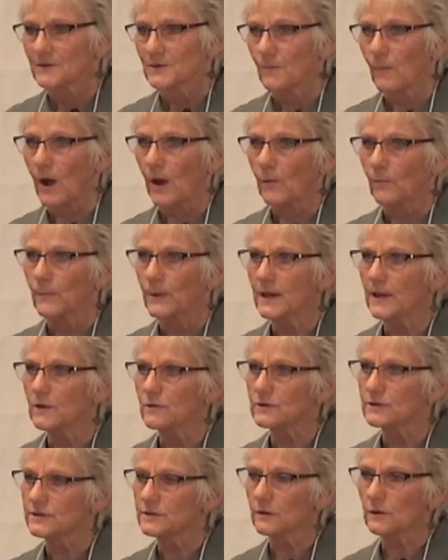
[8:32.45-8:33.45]
While
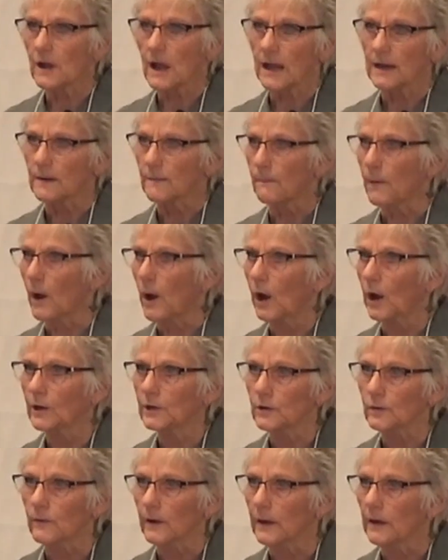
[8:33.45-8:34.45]
Peter's still kind of
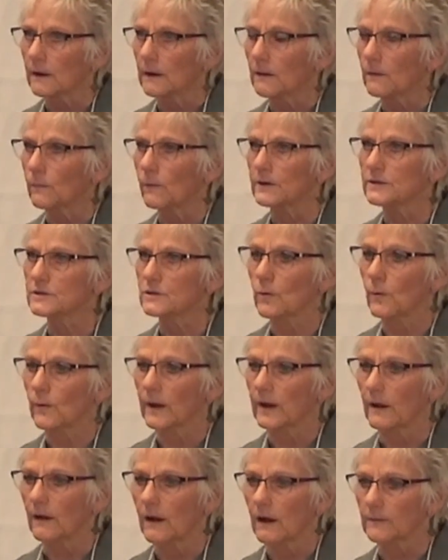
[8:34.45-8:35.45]
pondering what's
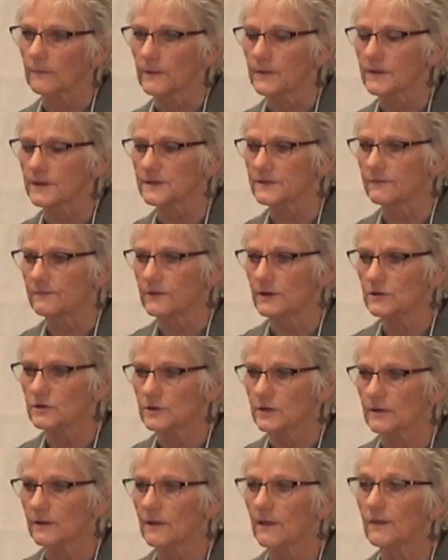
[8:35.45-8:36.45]
going on with this
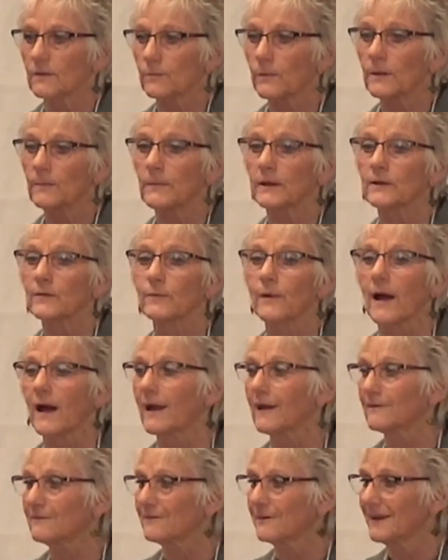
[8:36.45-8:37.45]
vision, three men
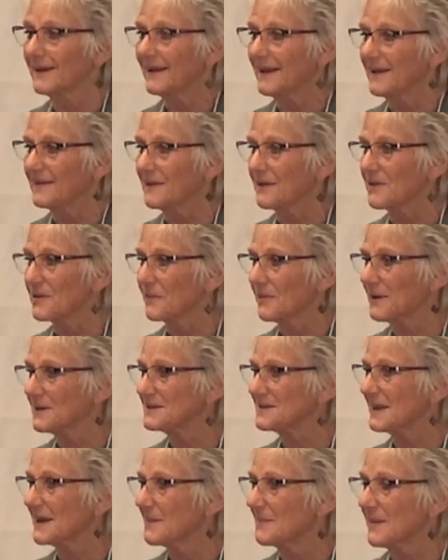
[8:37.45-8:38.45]
arrive. They're the
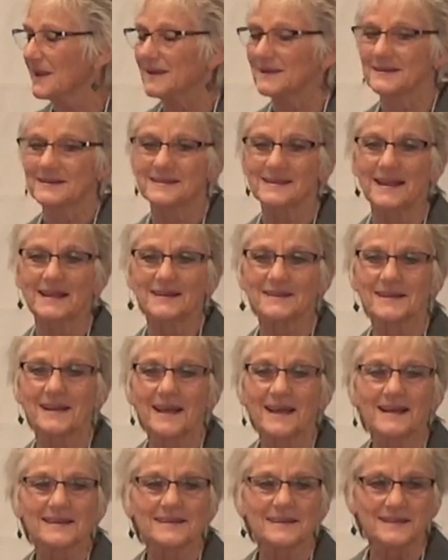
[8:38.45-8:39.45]
ones that had been sent
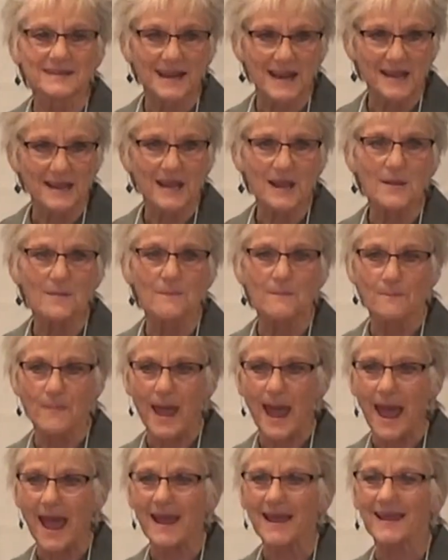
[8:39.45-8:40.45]
to take him
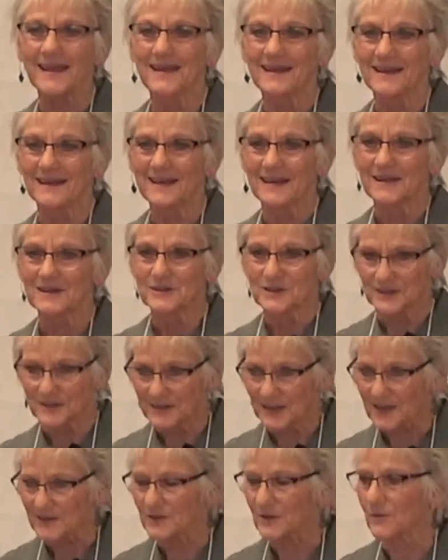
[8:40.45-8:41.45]
back to
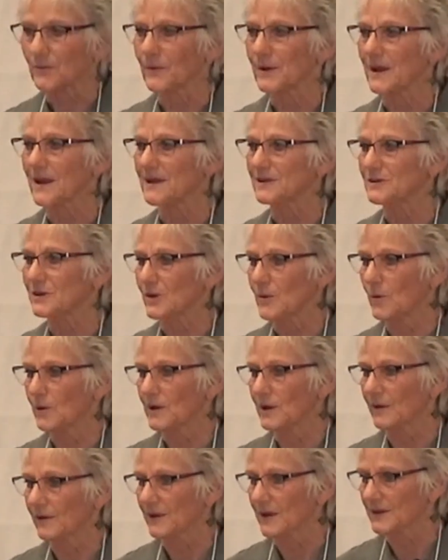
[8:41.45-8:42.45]
Caesarea, to
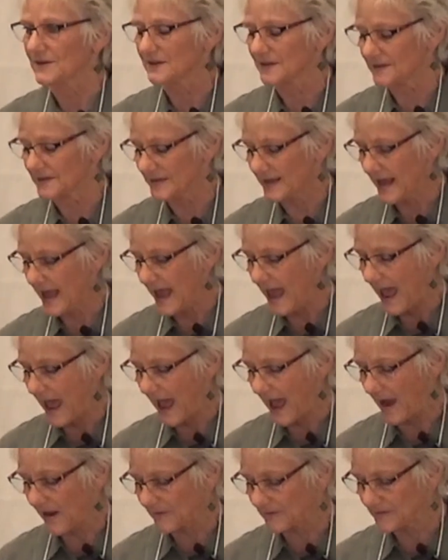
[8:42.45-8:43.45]
Cornelius's
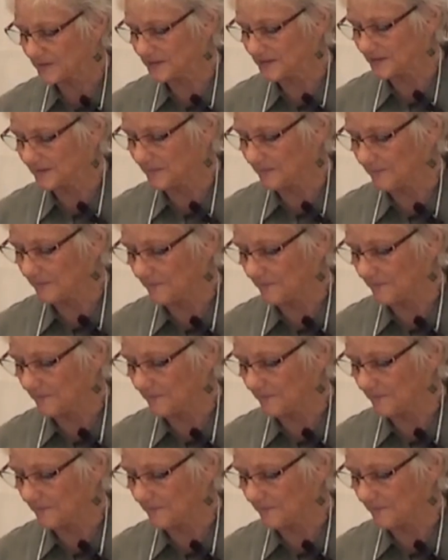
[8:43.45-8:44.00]
house.